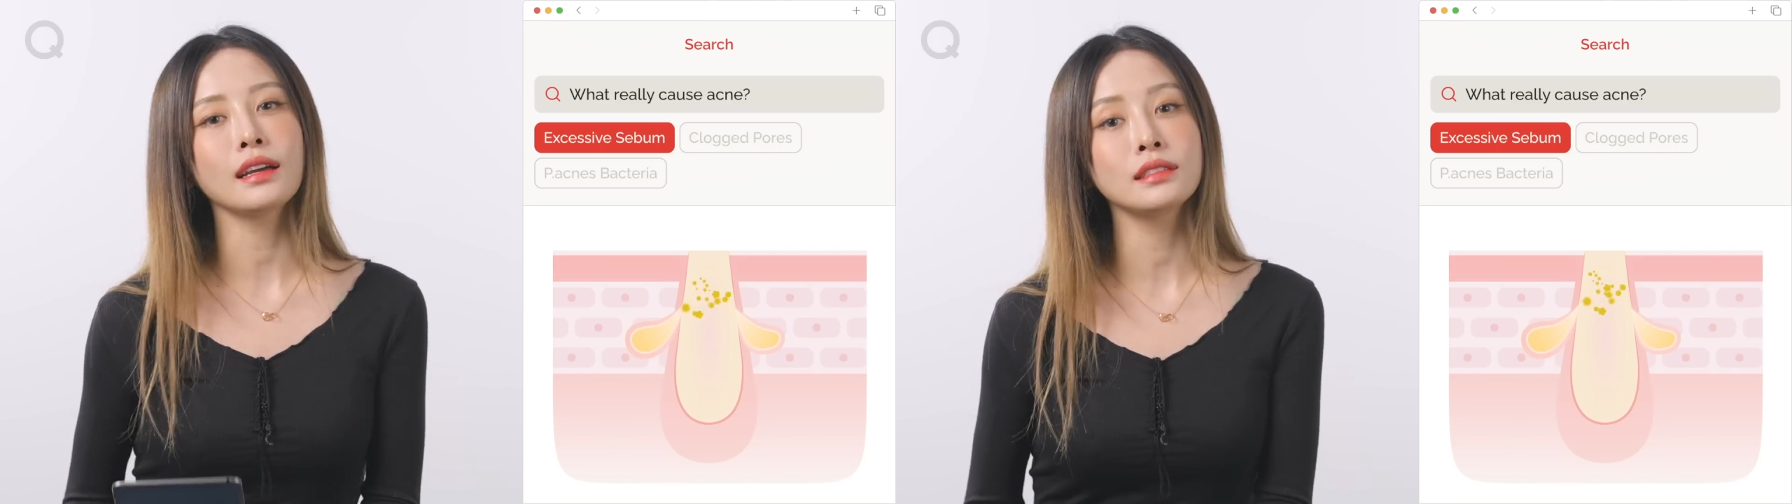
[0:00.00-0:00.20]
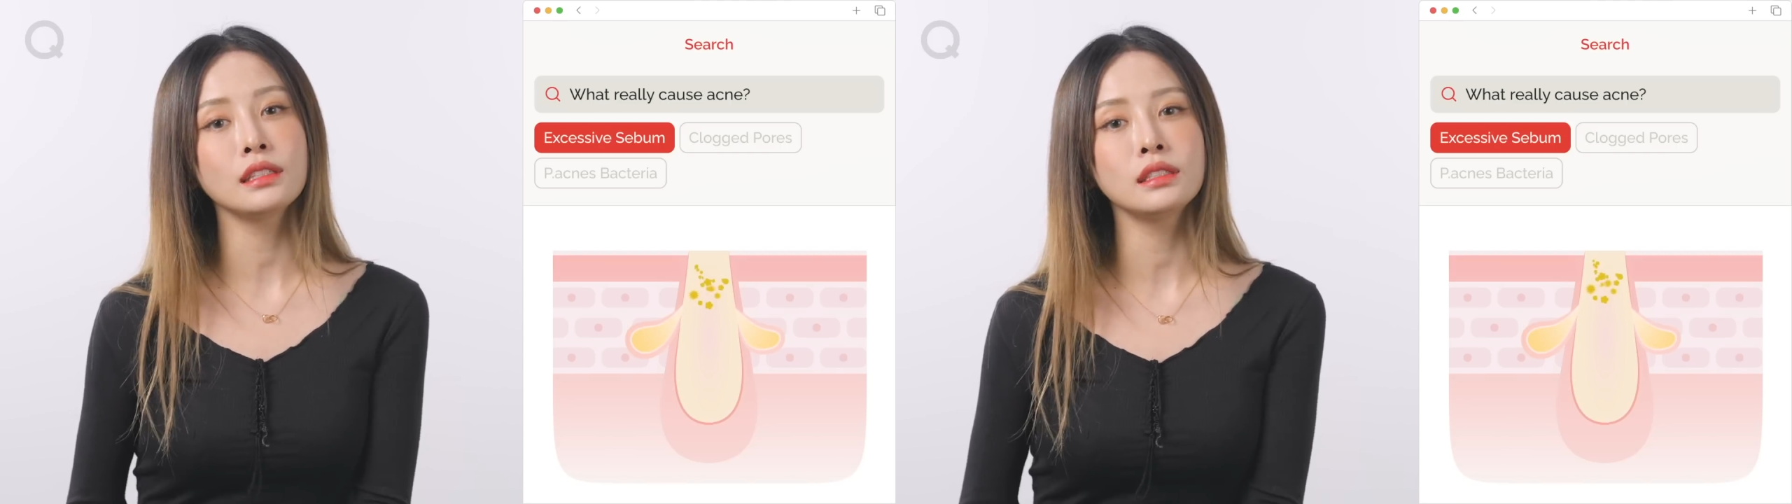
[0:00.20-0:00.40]

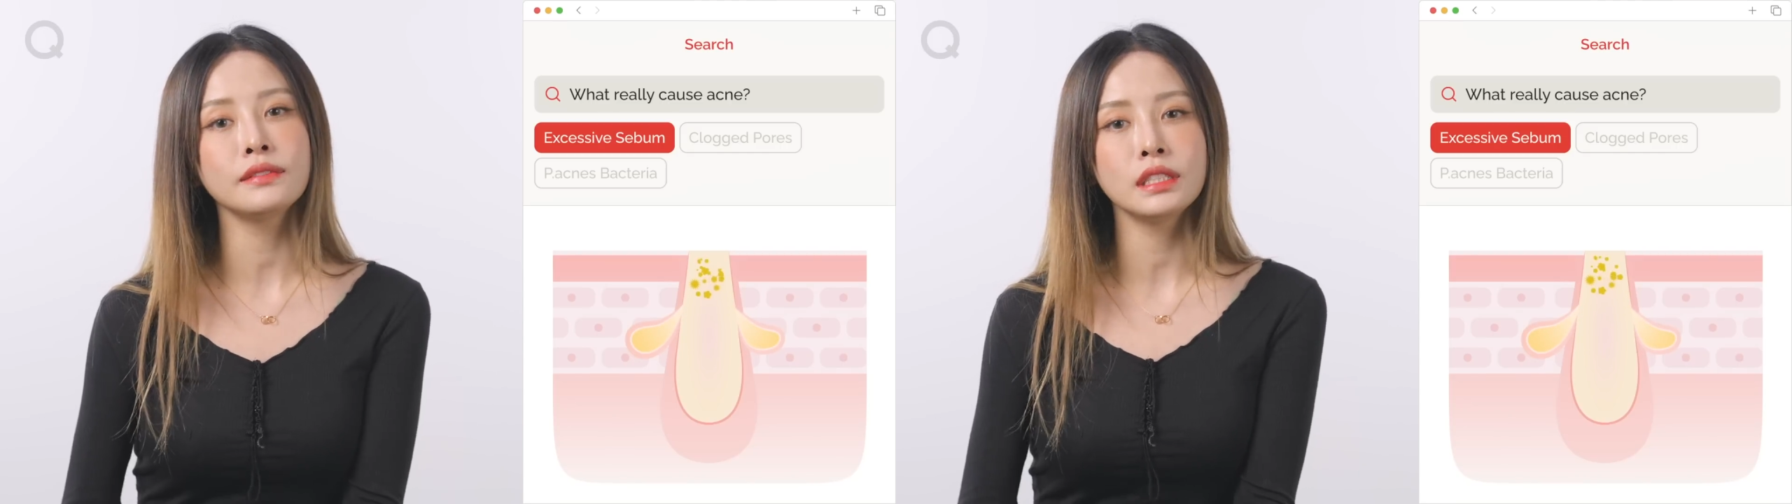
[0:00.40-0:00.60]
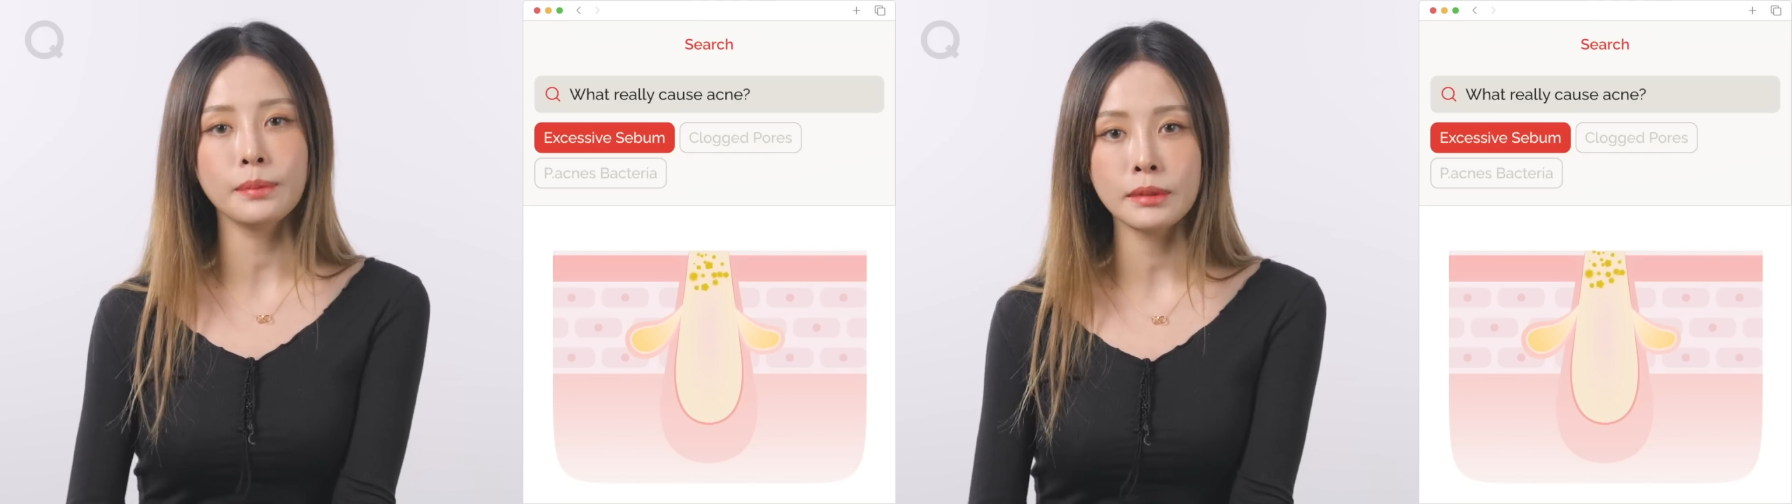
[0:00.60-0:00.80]

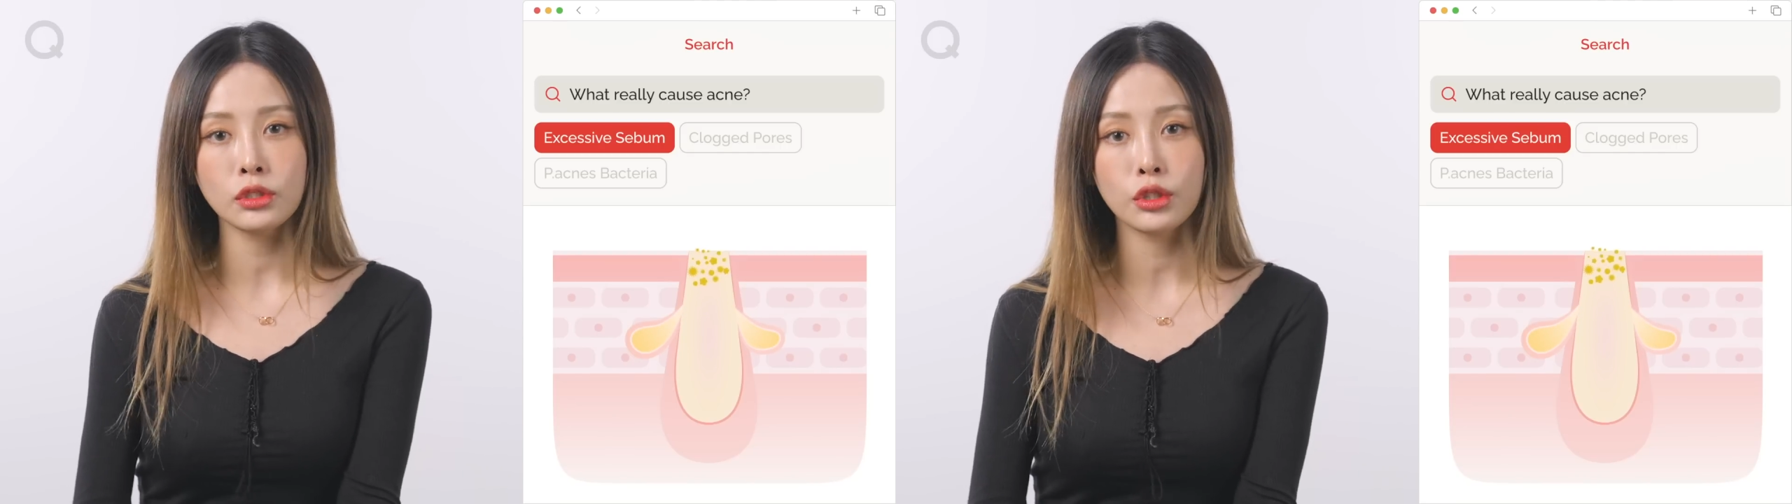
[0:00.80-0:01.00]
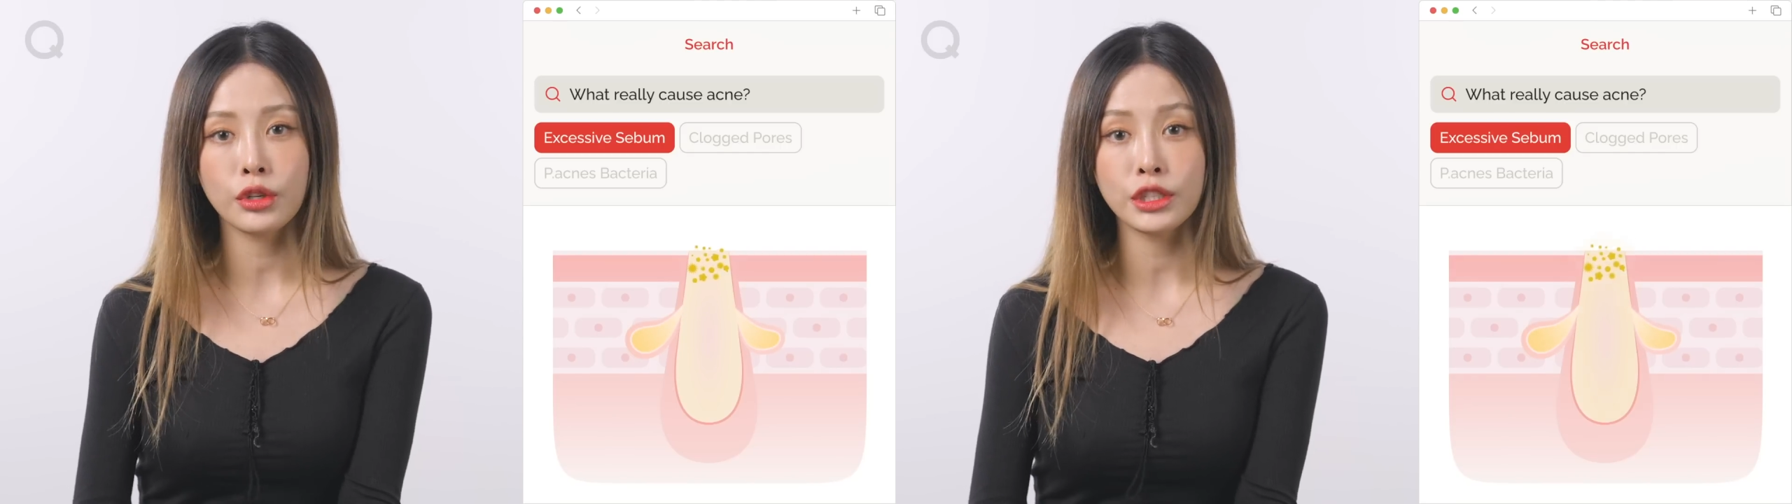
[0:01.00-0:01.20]
excessive sebum
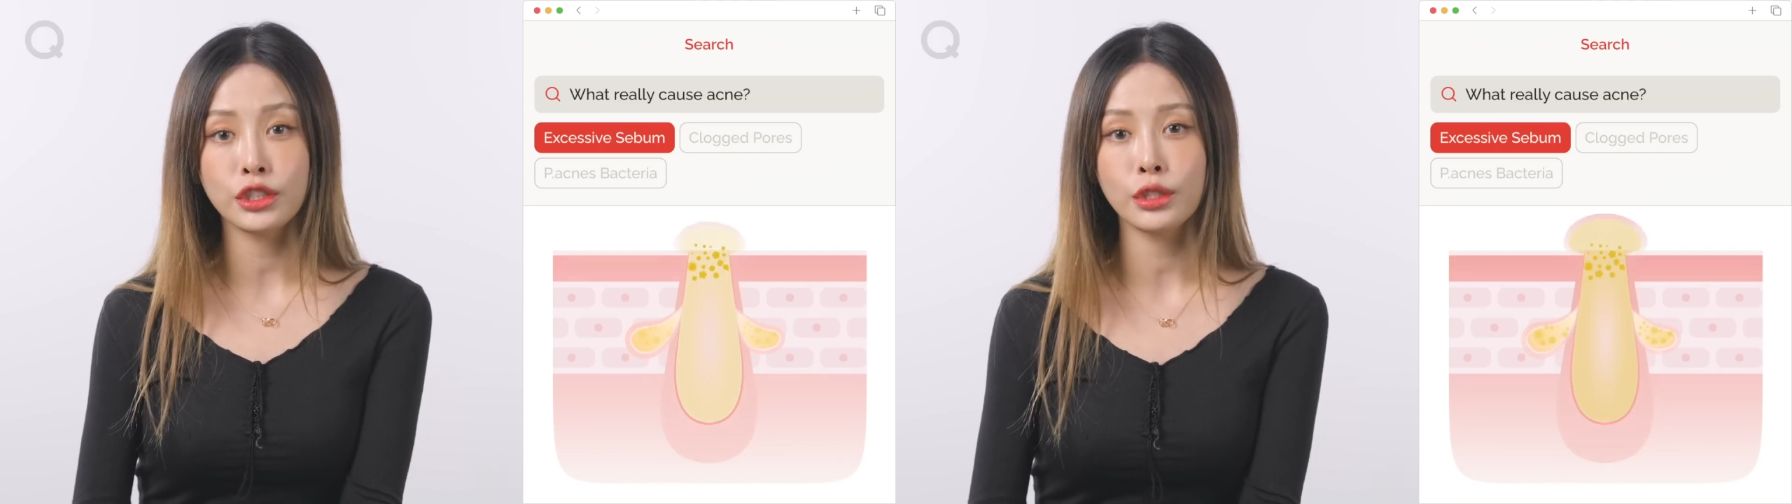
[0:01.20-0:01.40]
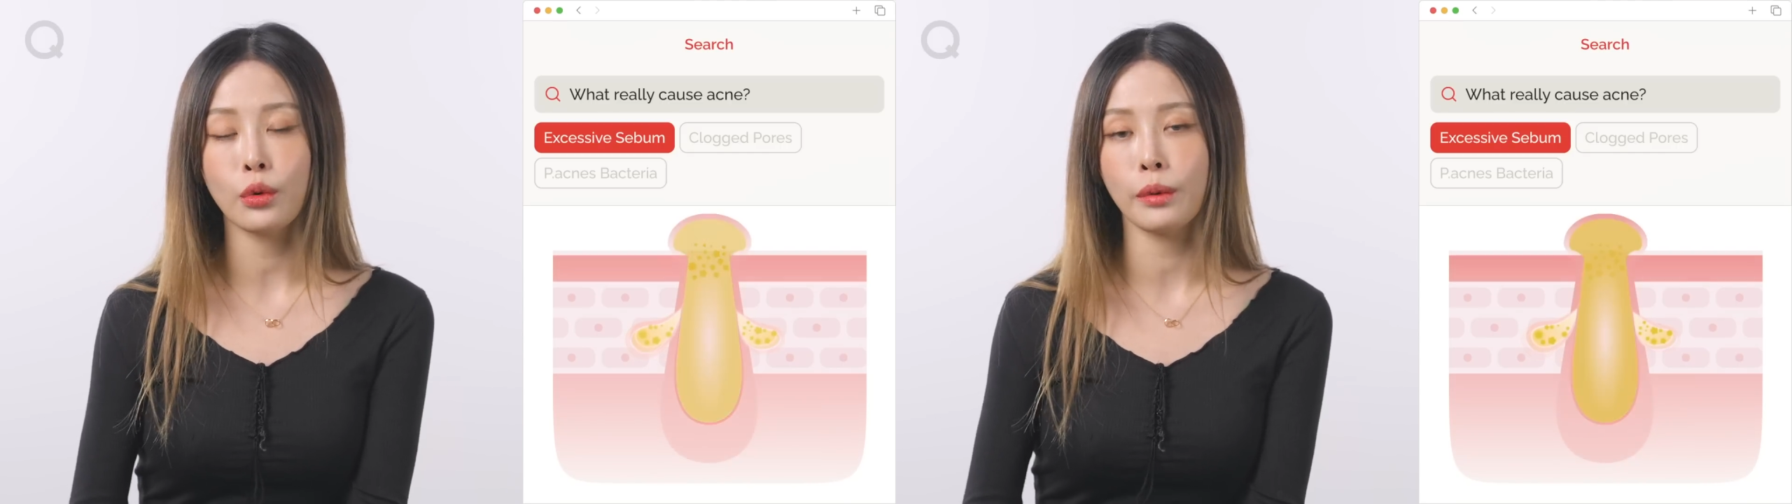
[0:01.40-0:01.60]
secretion